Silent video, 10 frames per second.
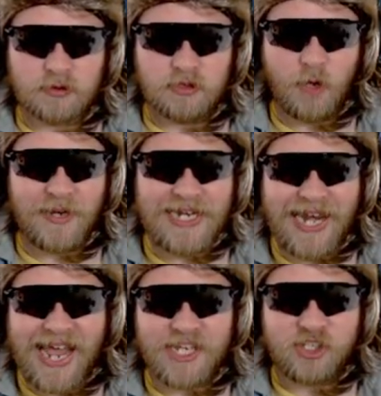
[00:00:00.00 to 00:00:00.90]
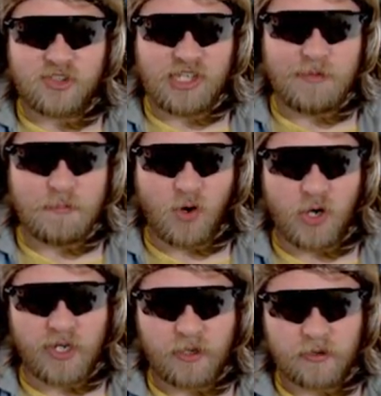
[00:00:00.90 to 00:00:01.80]
Nobody likes you, Timmy
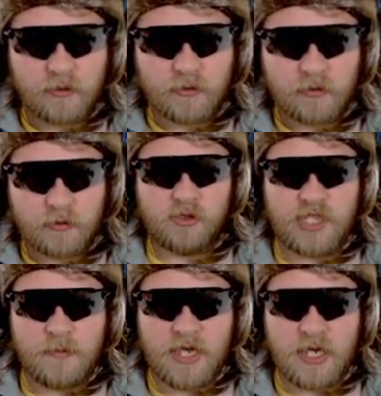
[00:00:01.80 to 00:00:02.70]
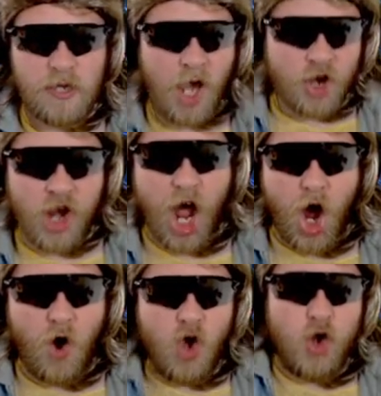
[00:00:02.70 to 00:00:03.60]
boy! Timmy!
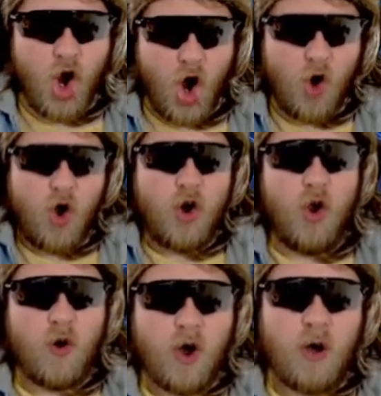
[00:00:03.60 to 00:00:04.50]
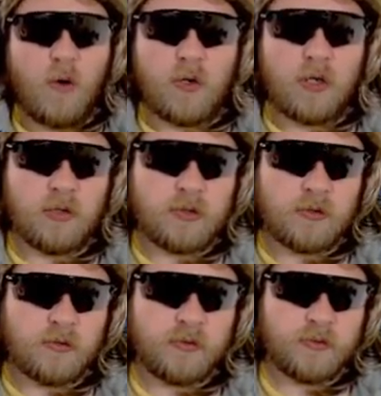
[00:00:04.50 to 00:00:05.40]
No! No! No! Ooh.
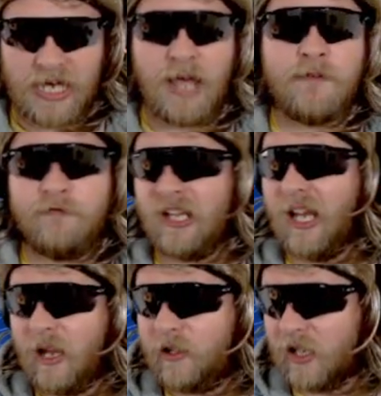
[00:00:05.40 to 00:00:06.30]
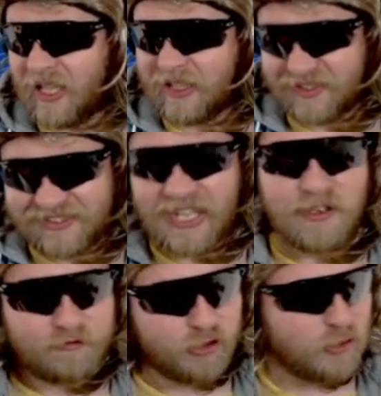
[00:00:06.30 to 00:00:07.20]
I feel like I'm gonna like
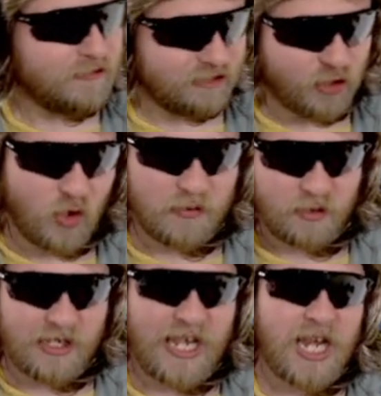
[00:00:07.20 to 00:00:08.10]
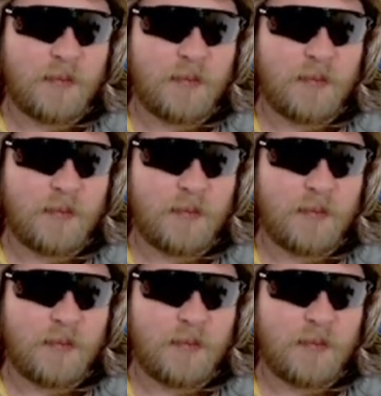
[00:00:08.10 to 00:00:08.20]
sink through the floor and I'm gonna end